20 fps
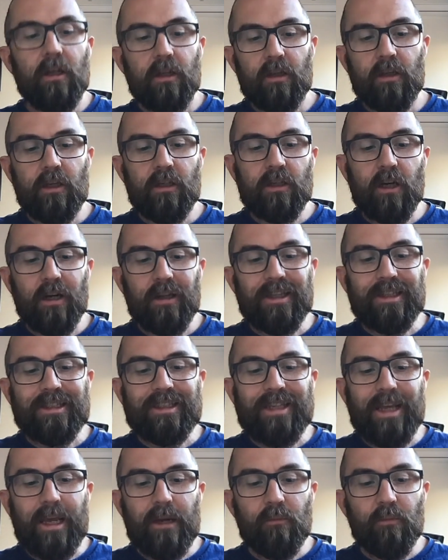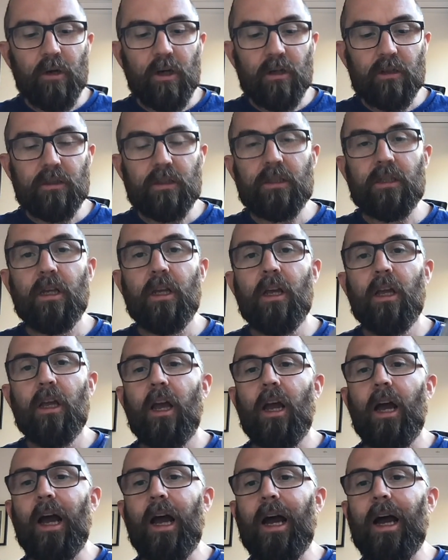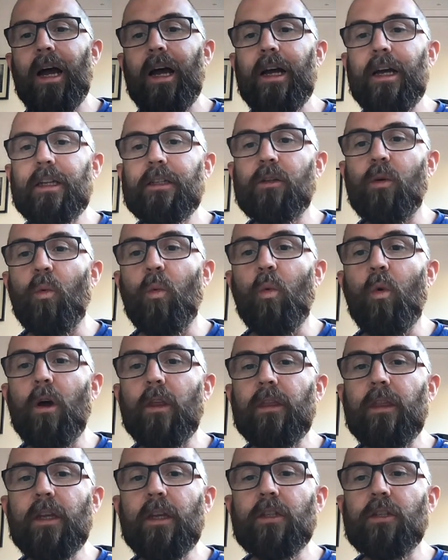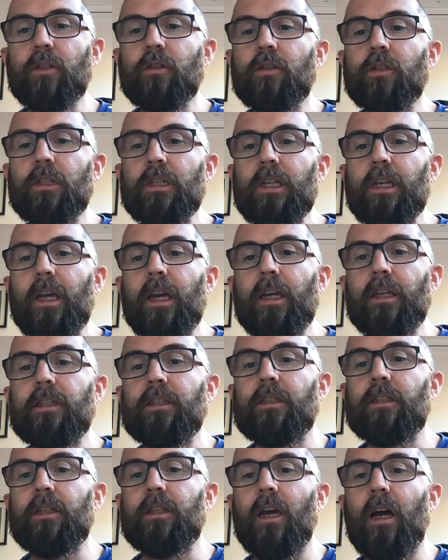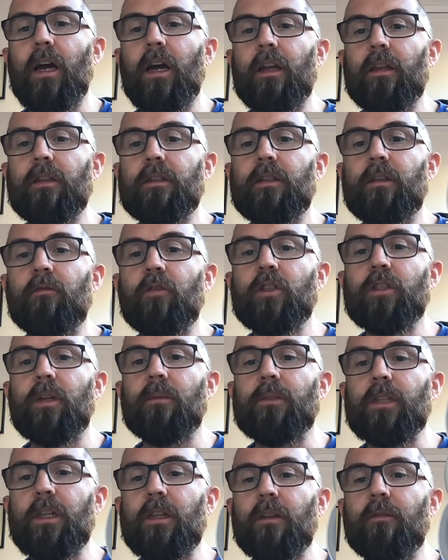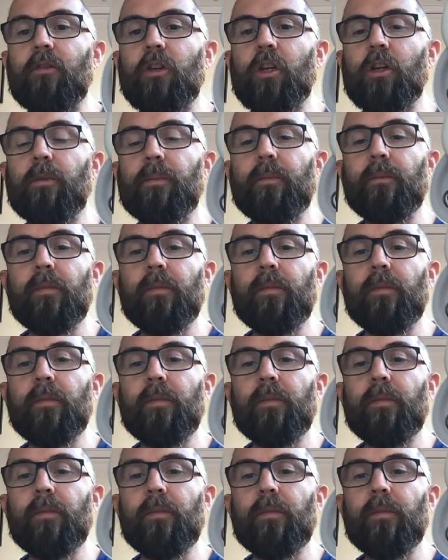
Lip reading: These are the Zenbuds, and what they do, just in case this is the first time seeing the video,